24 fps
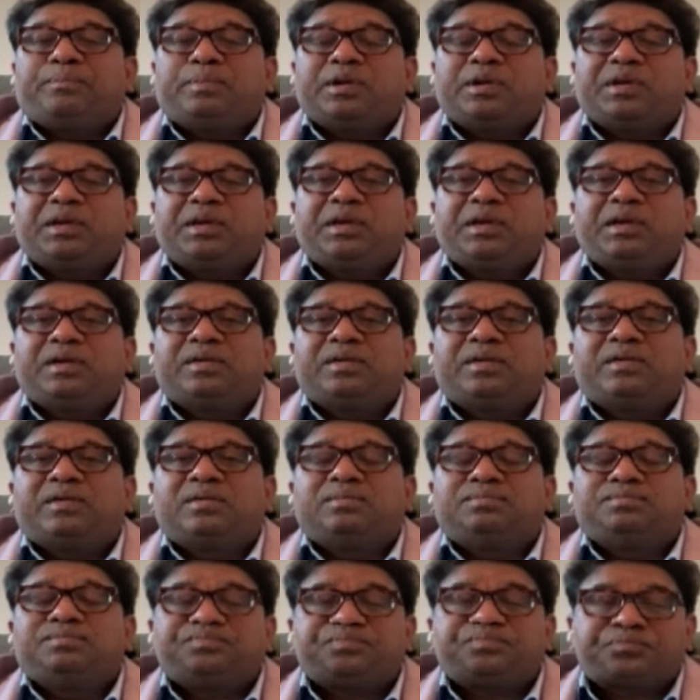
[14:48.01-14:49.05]
But
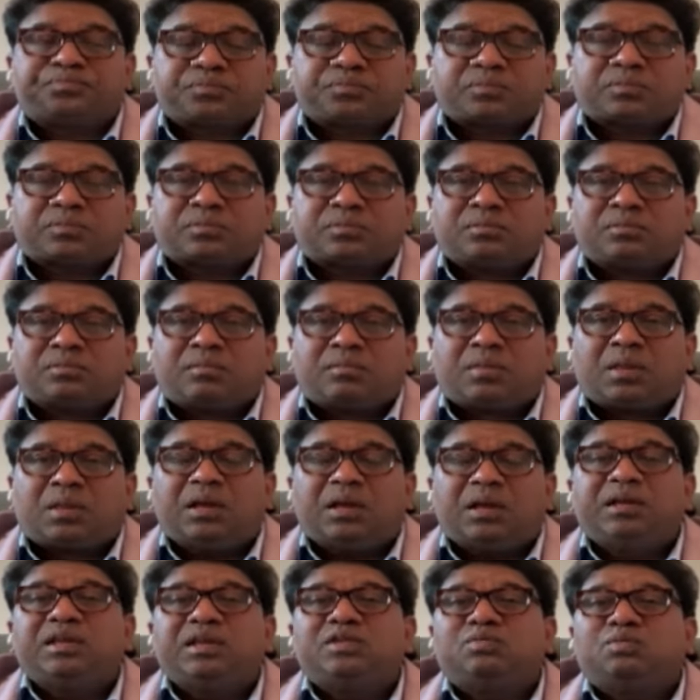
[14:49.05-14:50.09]
here
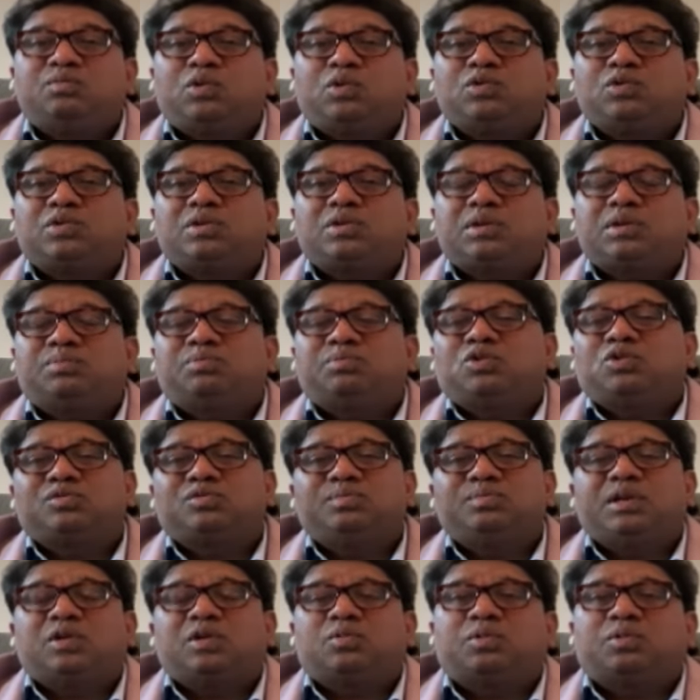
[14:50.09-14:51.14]
it is mostly
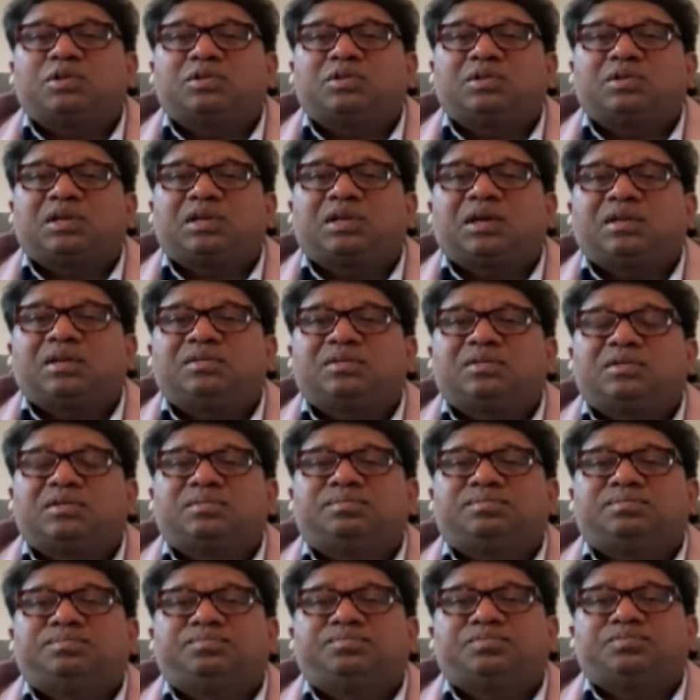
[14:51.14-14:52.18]
postmenopausal
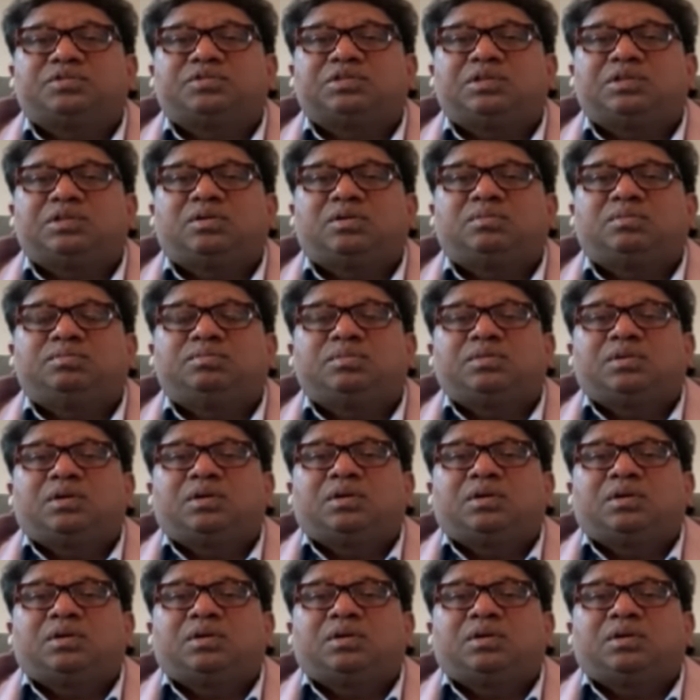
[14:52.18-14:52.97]
cancer, you know.